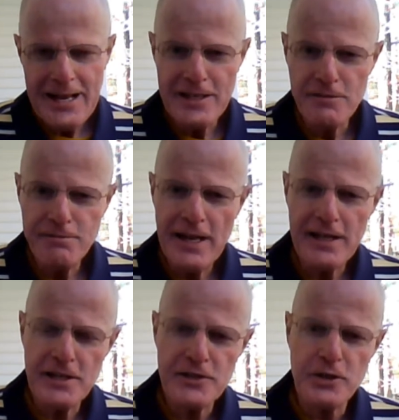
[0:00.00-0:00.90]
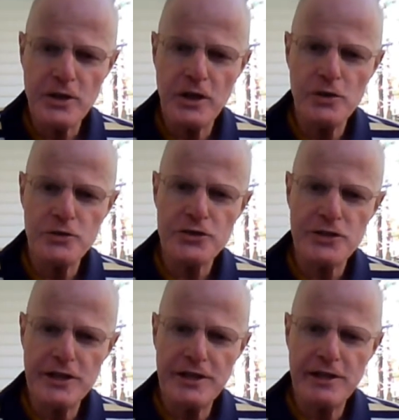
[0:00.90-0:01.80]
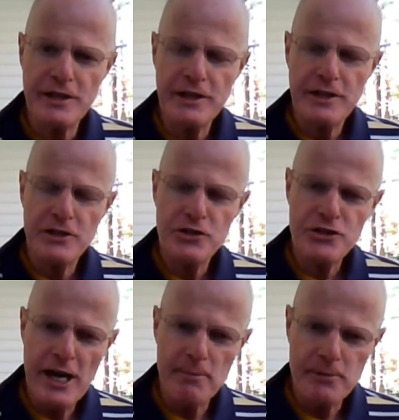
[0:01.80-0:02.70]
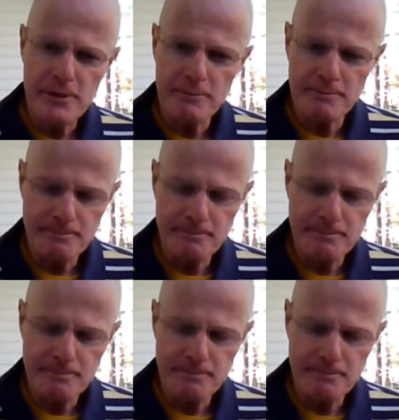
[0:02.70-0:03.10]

And then finally, to close the chapter,